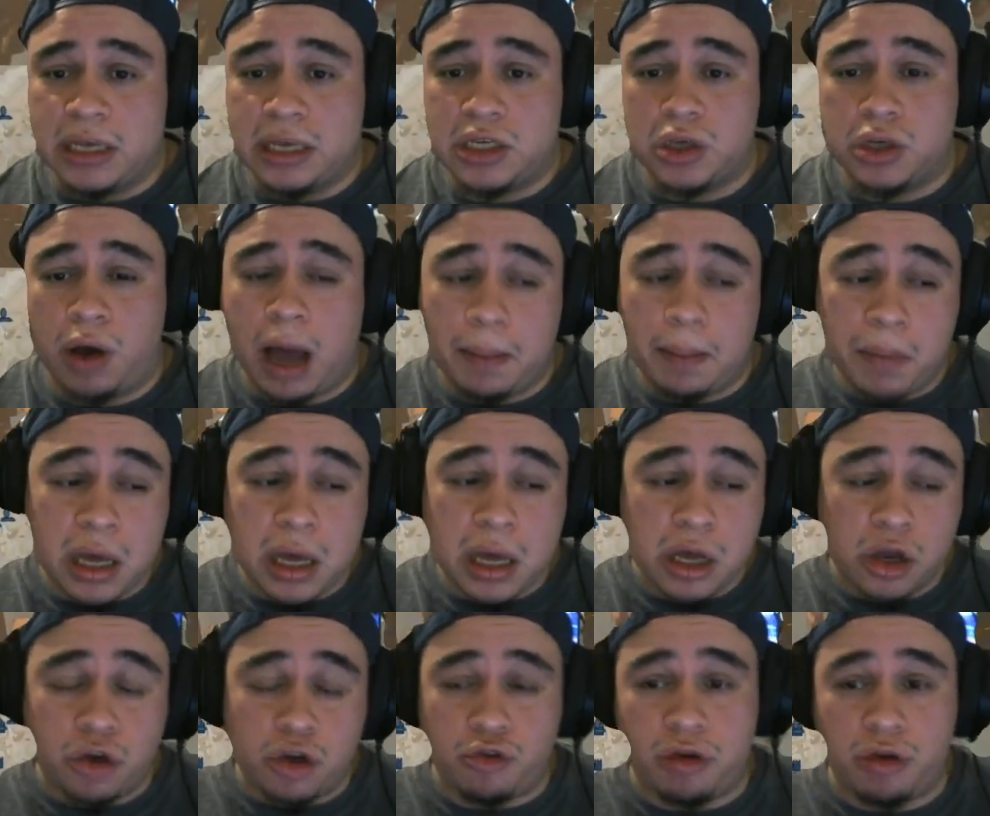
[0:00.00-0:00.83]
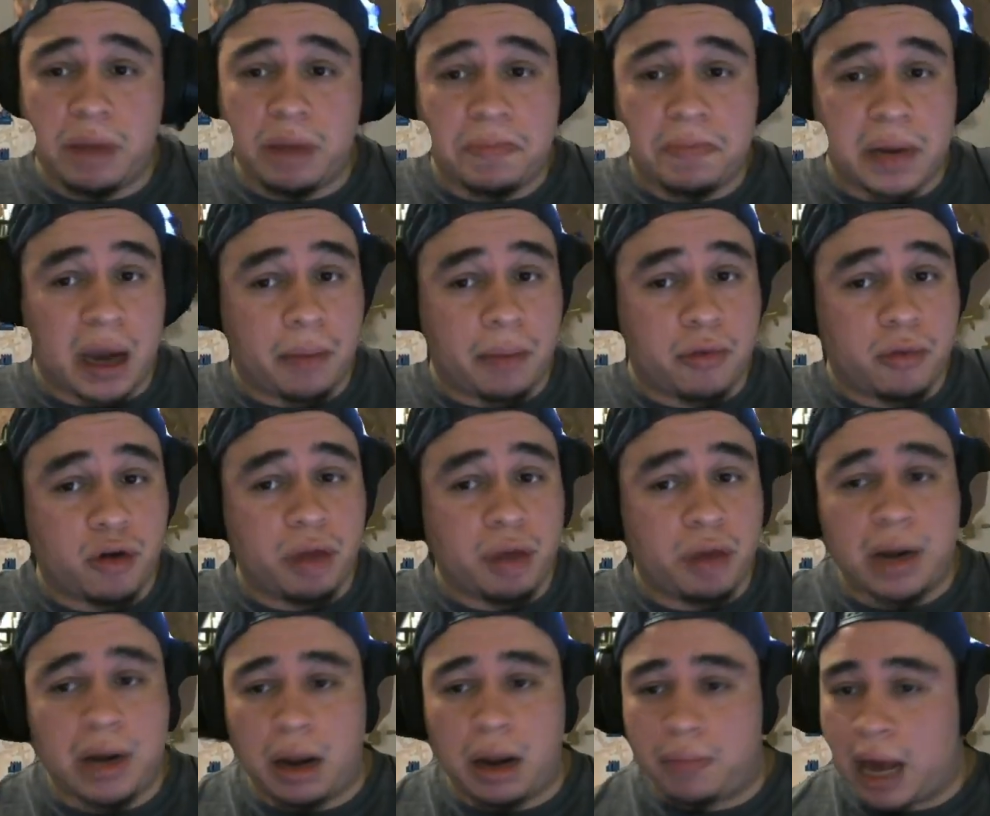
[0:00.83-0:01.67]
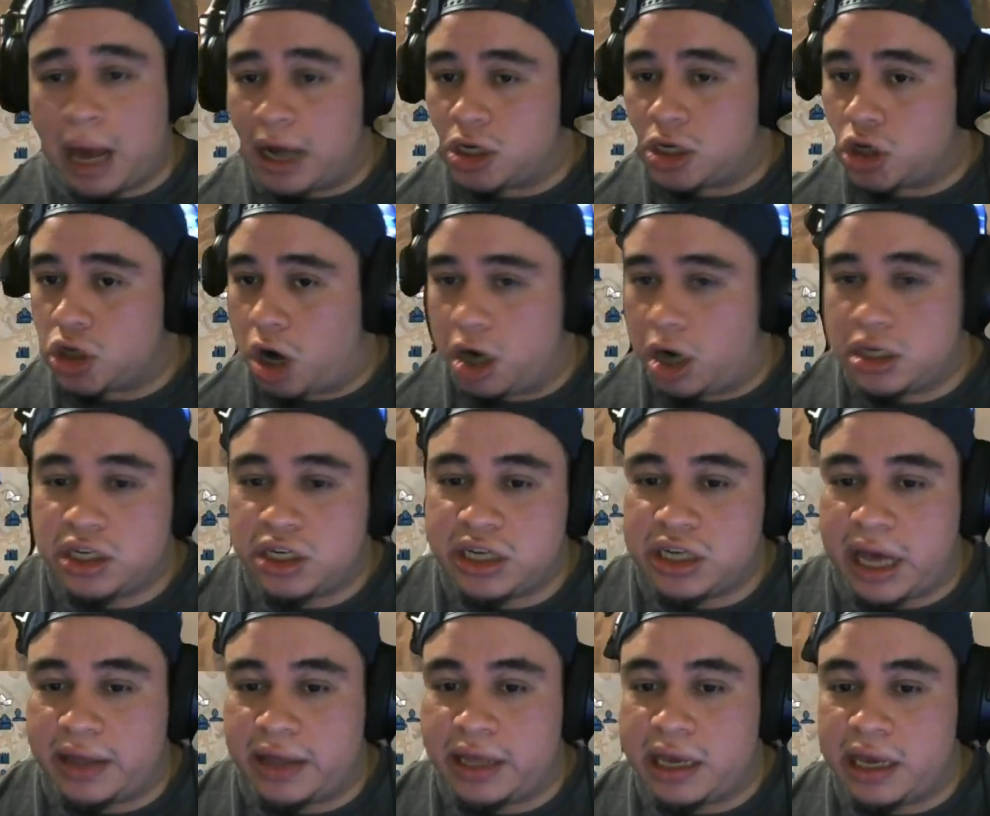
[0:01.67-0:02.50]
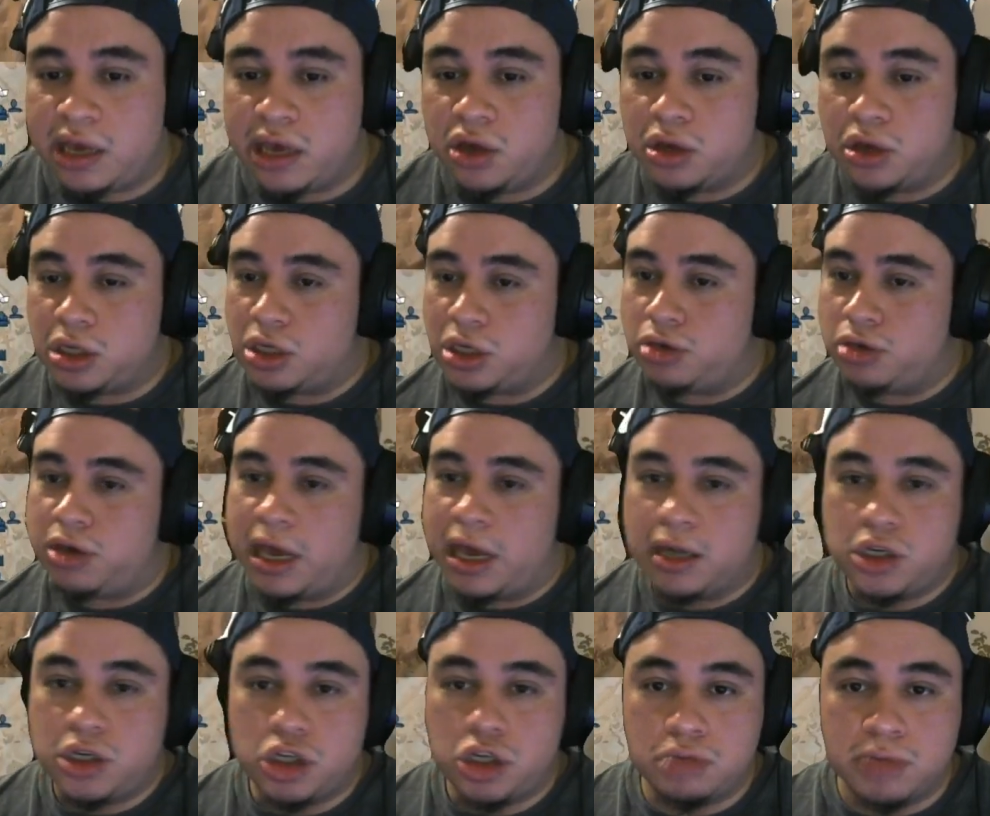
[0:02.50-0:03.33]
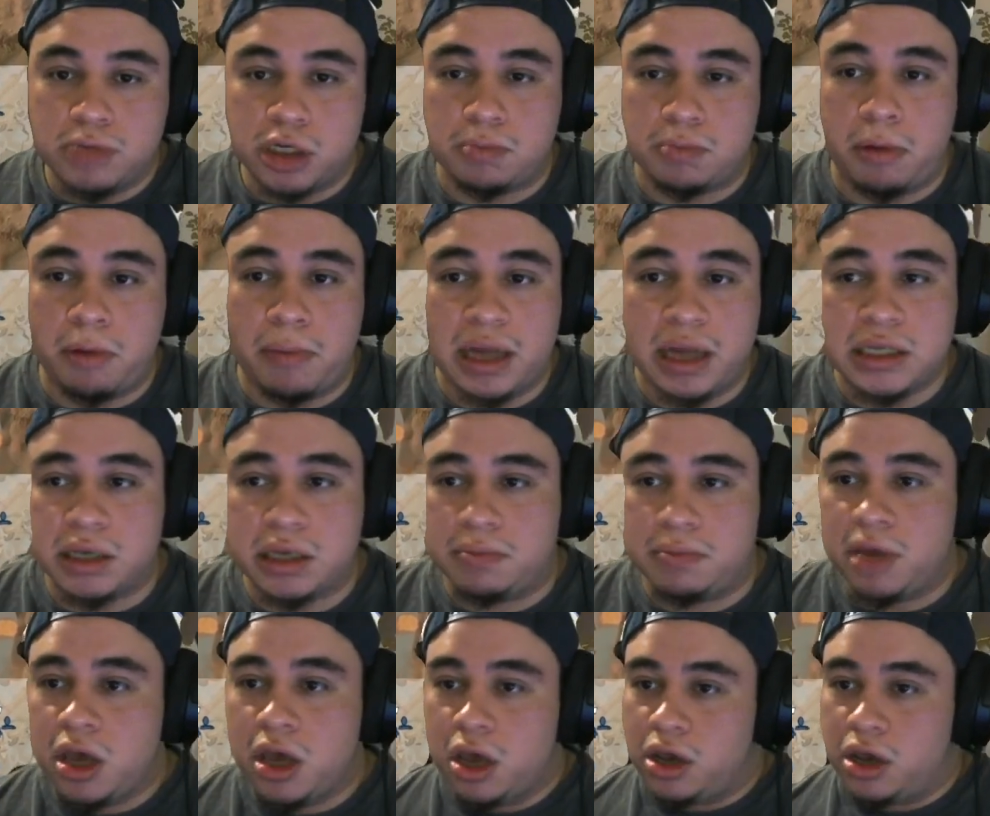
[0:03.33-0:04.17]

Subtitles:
So I'm creeping. I'm not charging down the hill because you gain too much momentum.